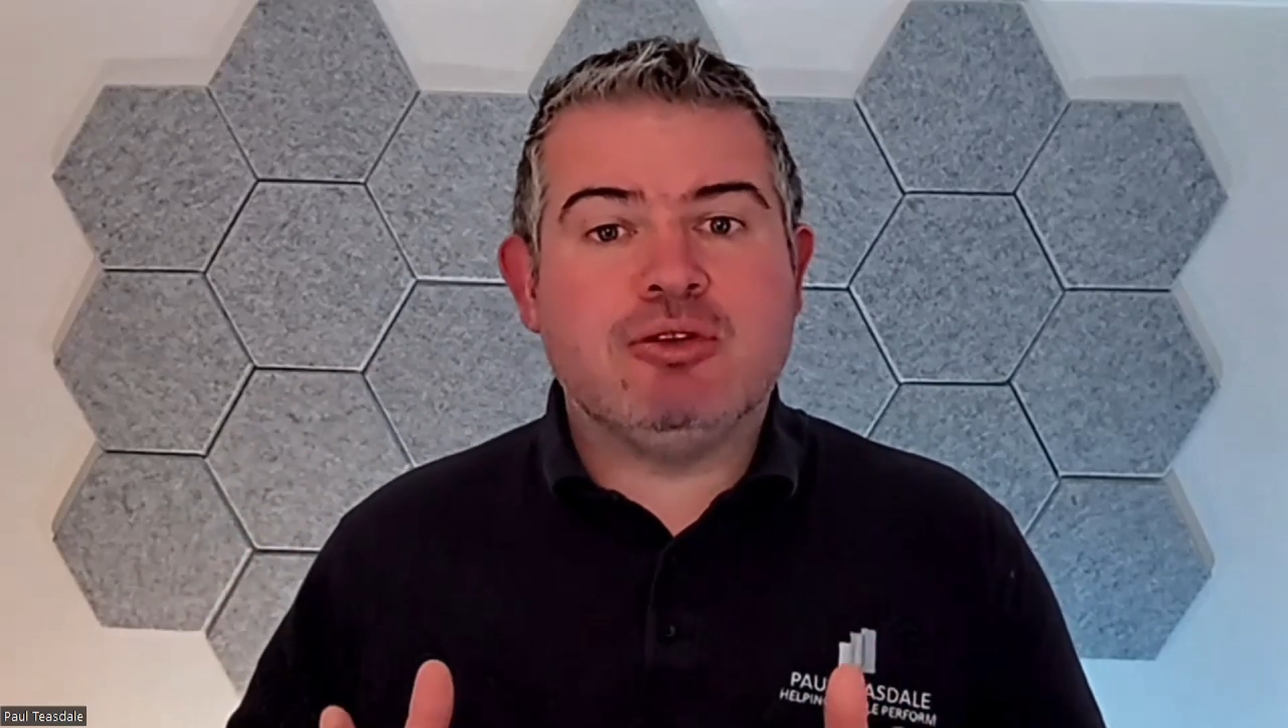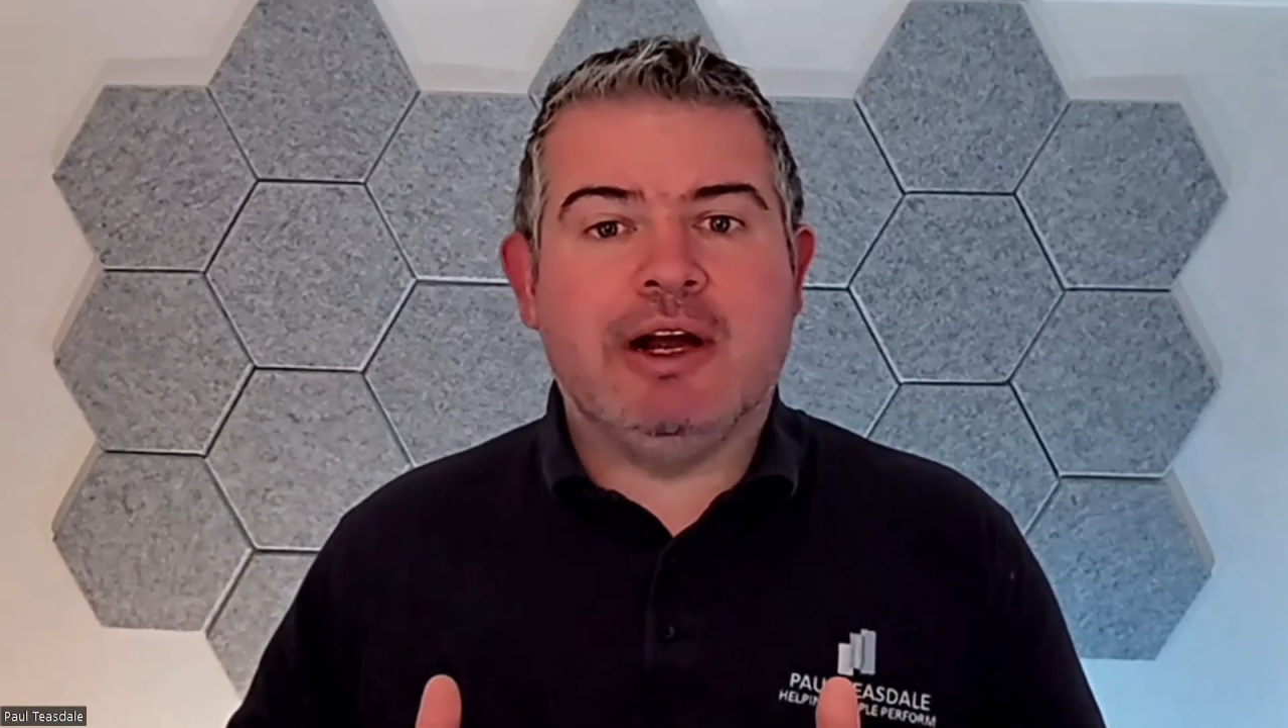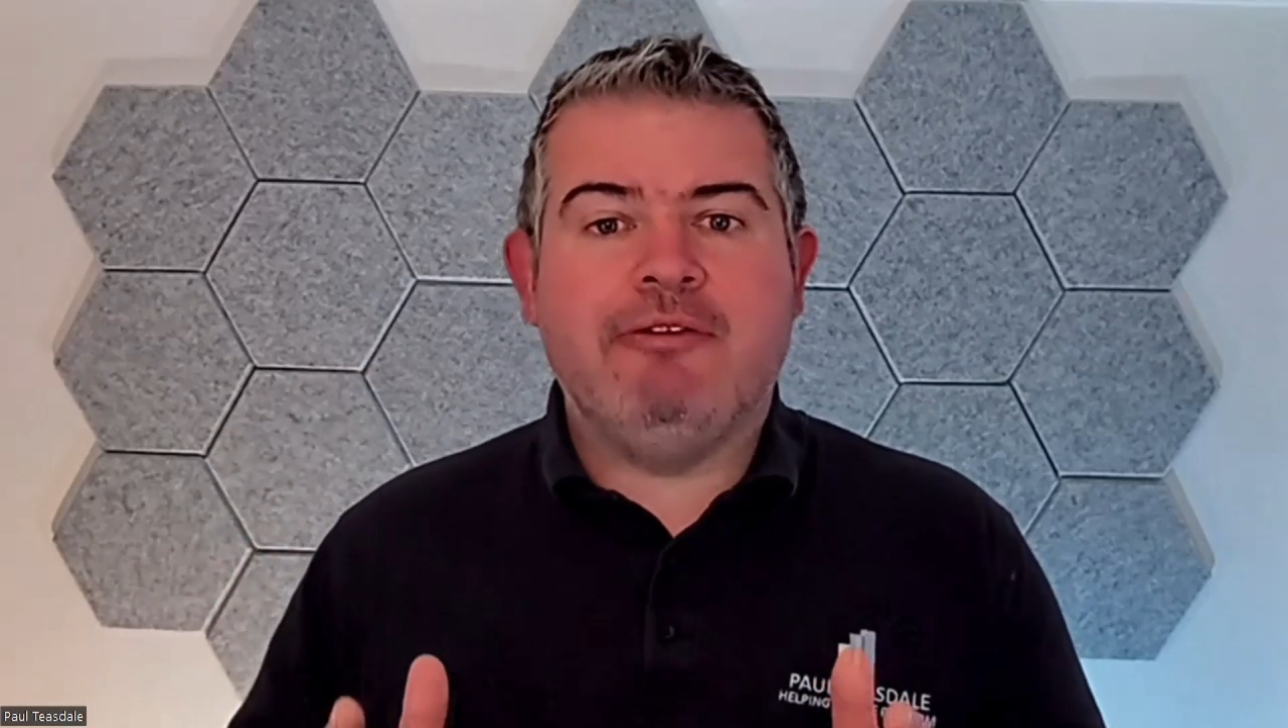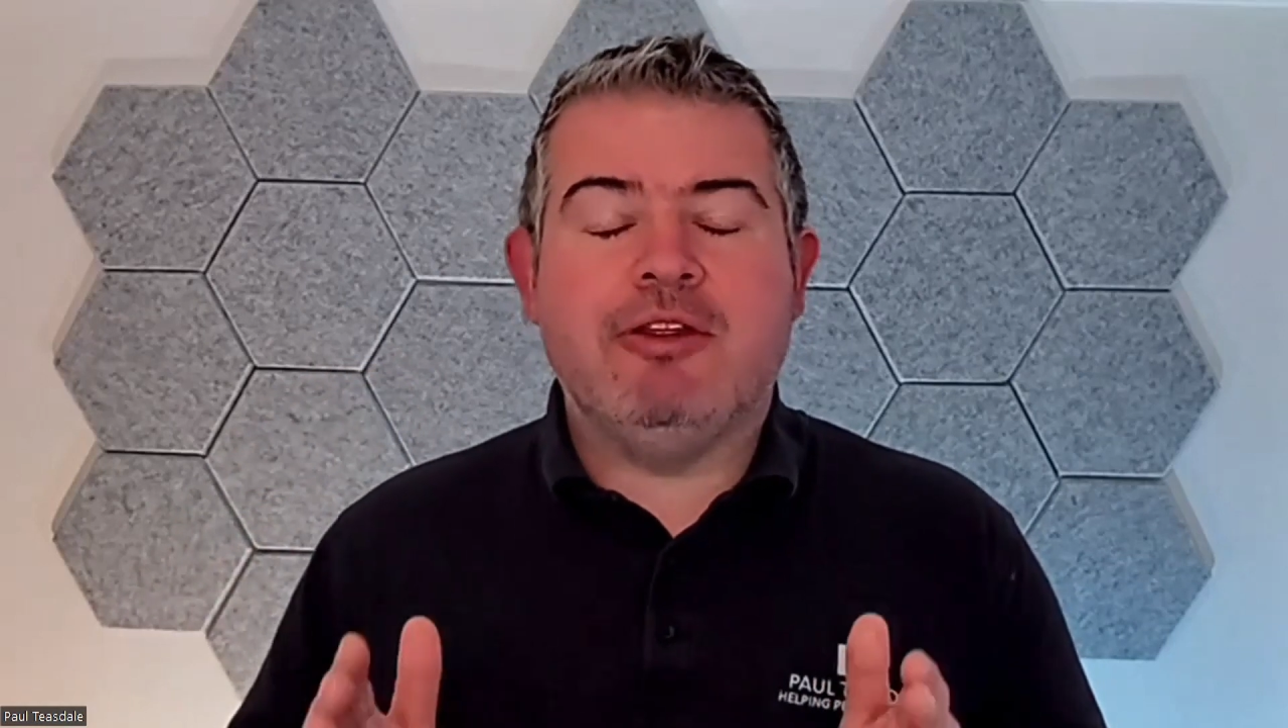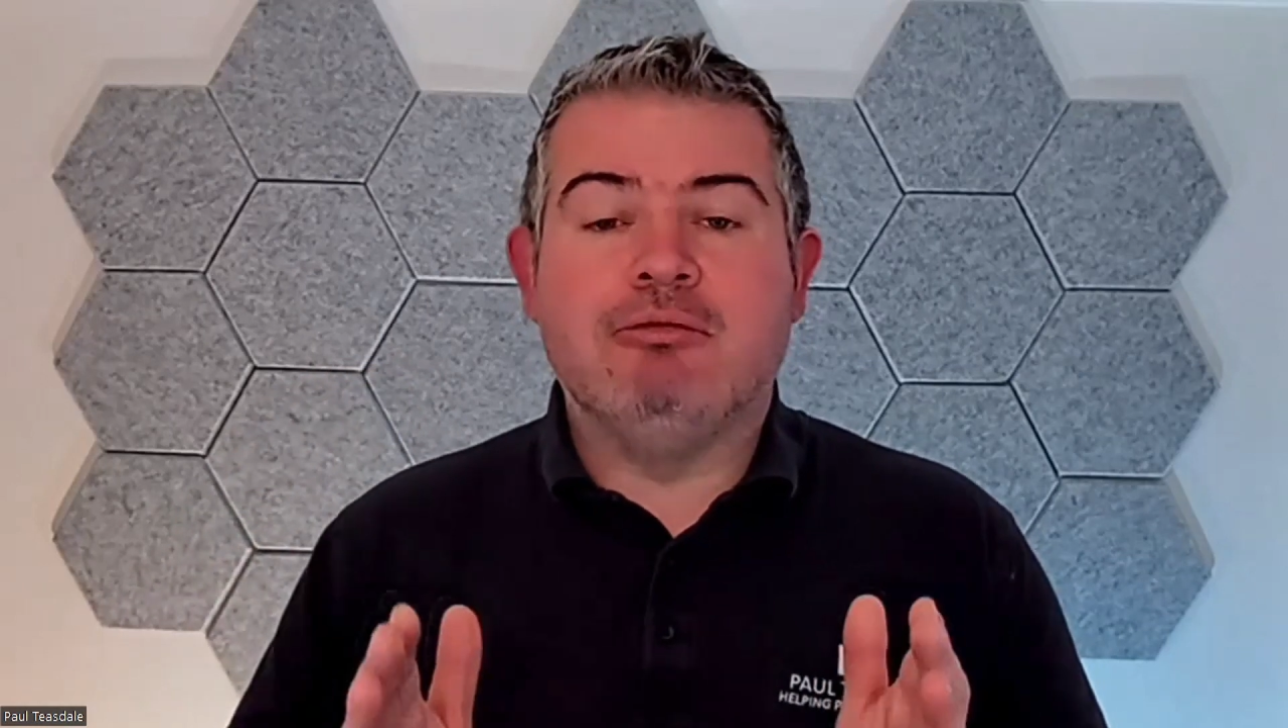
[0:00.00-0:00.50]

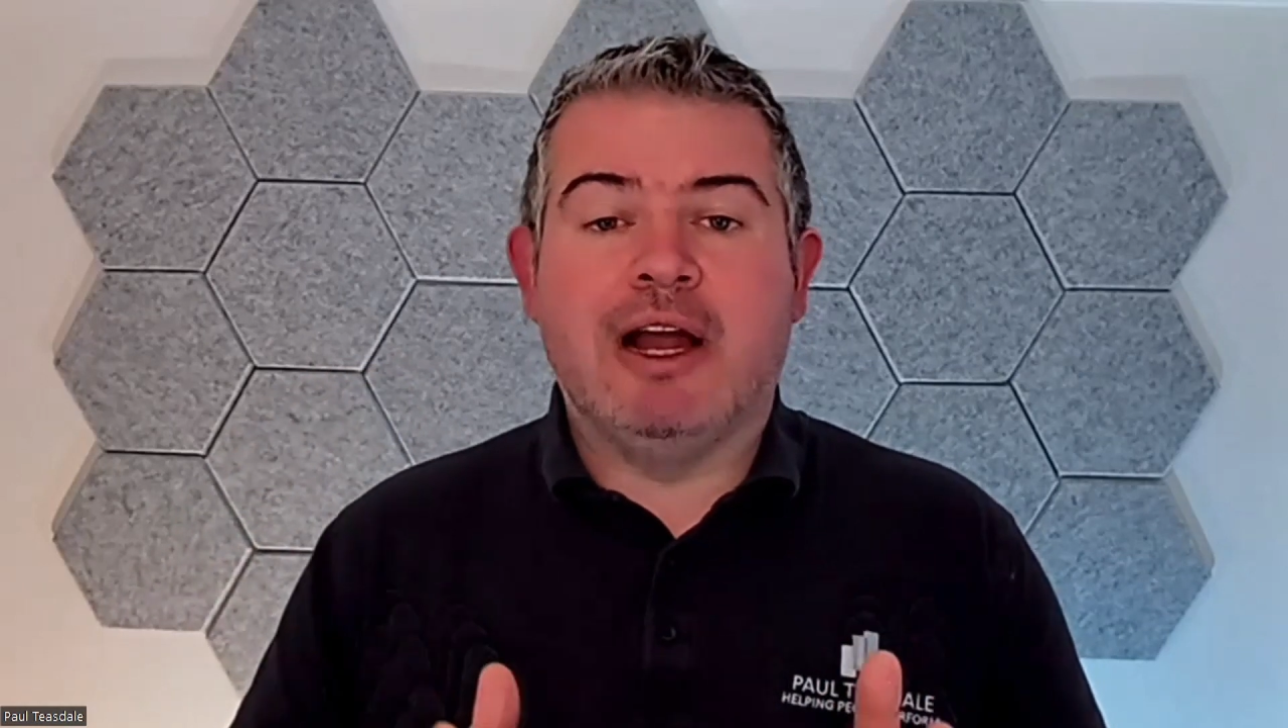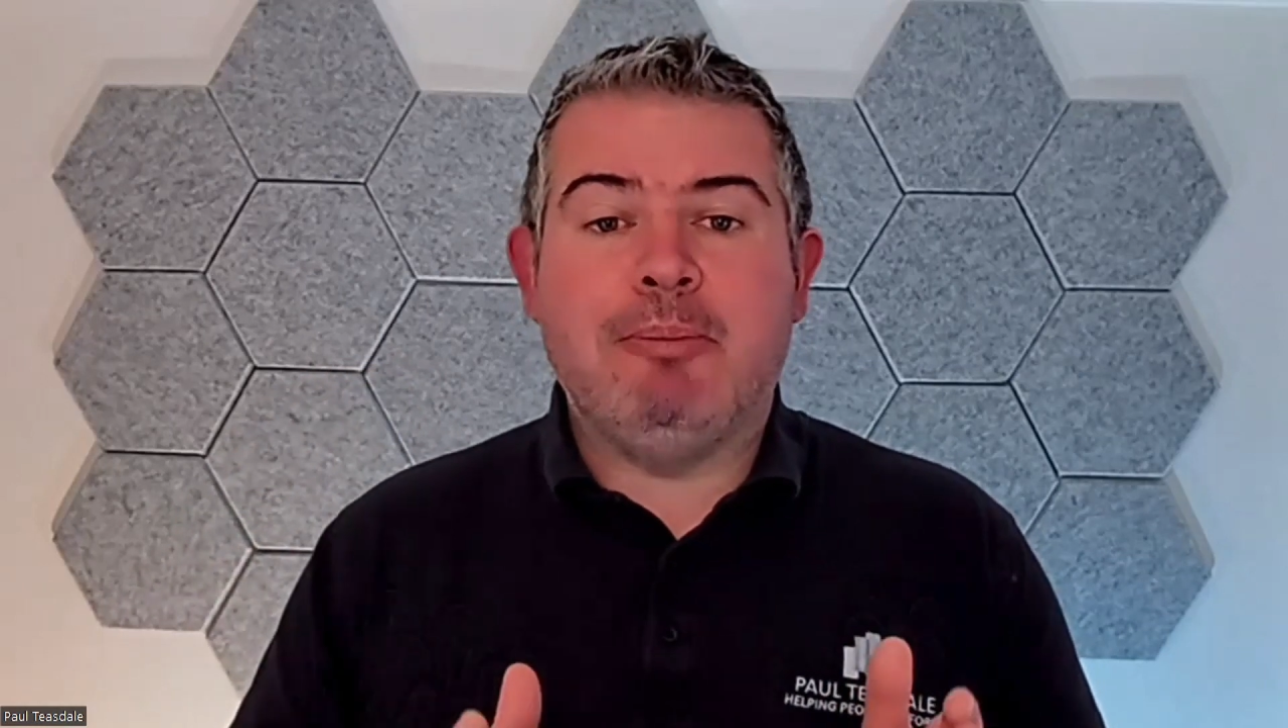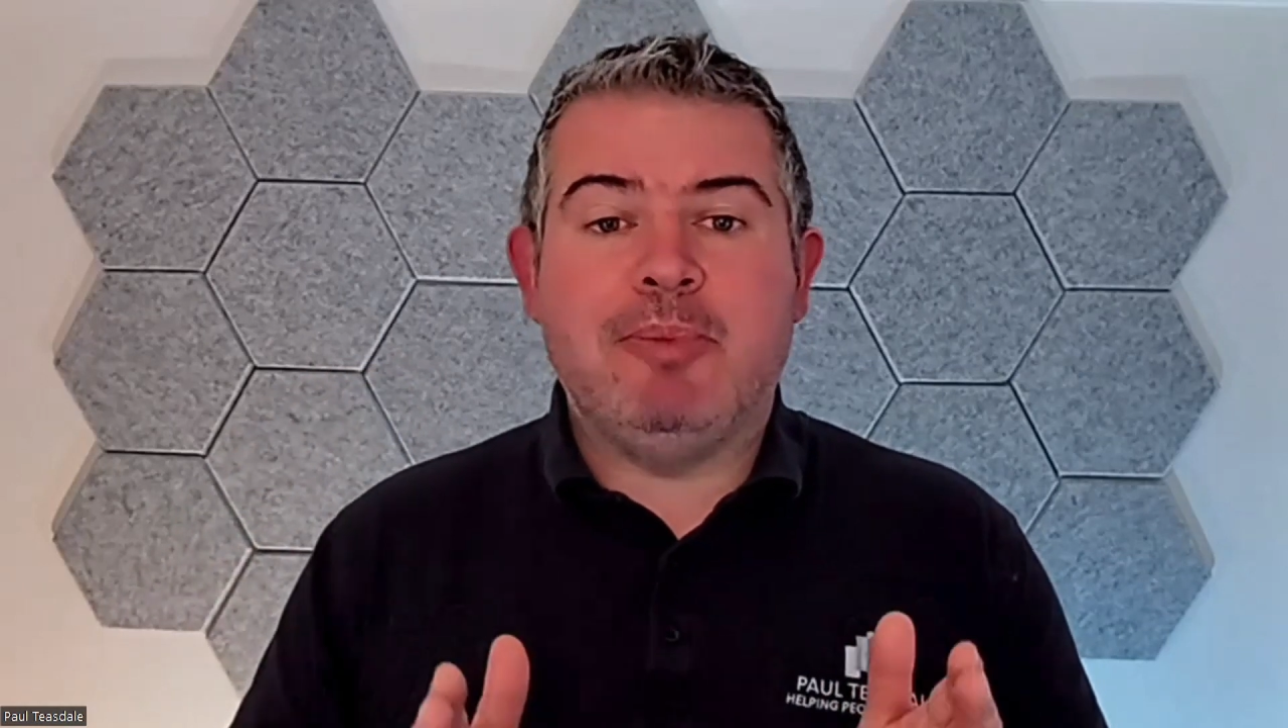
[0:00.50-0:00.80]
drive the right